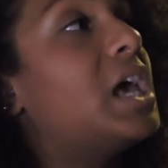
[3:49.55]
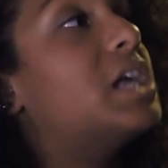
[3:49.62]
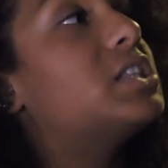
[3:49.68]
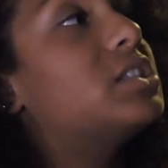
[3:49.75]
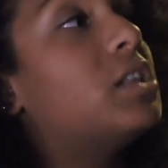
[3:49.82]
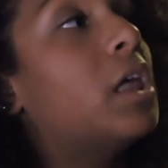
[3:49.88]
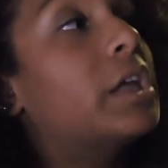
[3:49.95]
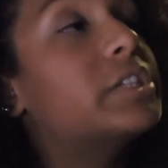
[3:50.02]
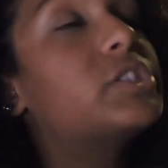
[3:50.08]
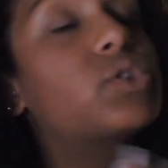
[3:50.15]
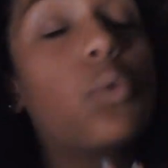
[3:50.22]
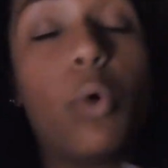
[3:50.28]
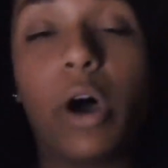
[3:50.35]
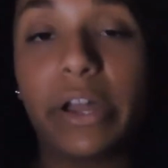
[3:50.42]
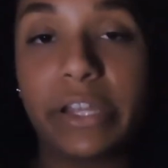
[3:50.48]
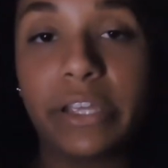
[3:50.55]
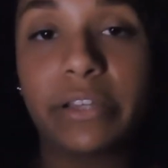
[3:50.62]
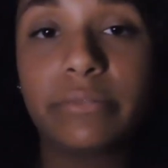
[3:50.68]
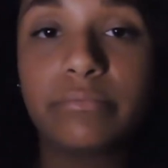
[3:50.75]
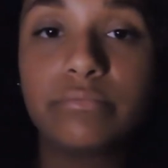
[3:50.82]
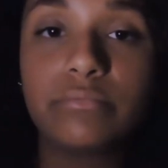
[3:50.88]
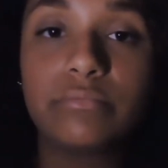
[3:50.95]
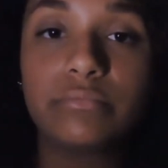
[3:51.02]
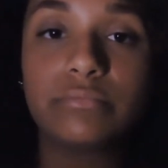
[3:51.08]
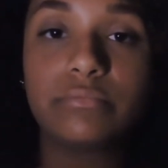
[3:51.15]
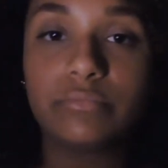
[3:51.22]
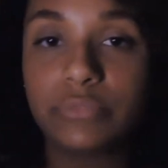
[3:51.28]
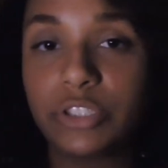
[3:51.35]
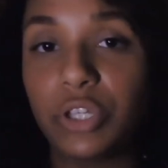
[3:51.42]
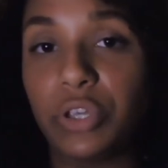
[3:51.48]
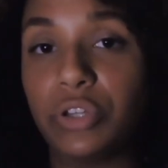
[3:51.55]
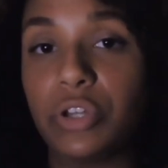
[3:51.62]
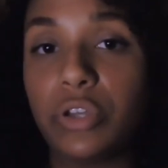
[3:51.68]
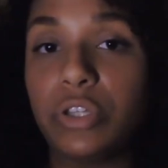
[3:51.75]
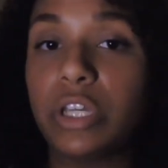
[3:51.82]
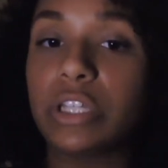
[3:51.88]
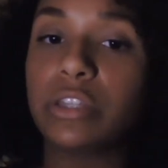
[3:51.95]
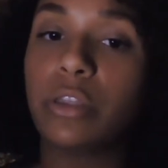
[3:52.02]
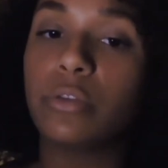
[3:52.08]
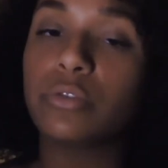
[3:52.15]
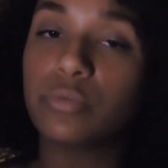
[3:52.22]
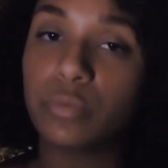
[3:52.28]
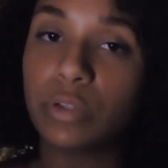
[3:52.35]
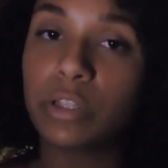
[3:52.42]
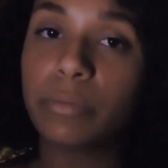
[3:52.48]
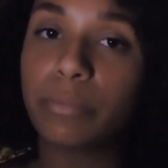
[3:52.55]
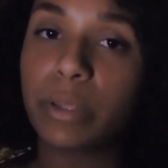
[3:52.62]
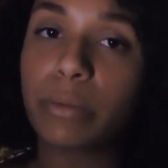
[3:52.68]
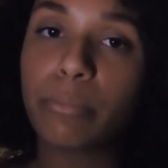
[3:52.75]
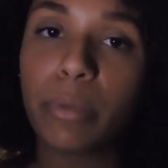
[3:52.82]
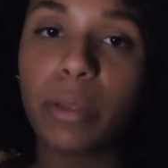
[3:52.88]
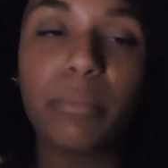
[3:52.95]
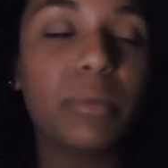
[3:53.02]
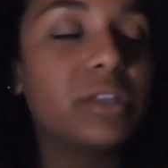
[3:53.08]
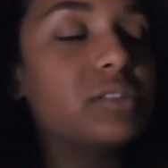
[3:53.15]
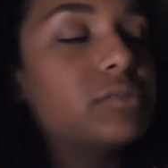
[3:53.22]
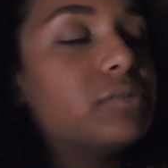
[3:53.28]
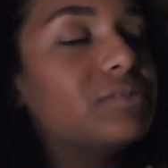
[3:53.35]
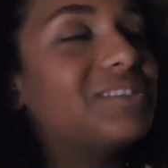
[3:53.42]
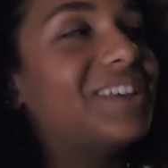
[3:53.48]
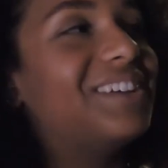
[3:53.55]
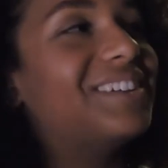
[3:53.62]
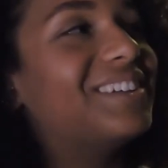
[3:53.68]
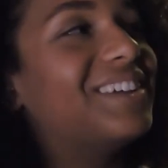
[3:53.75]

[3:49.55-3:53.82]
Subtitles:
It's a lot of squatting, so, you know, you get those really big butt muscles.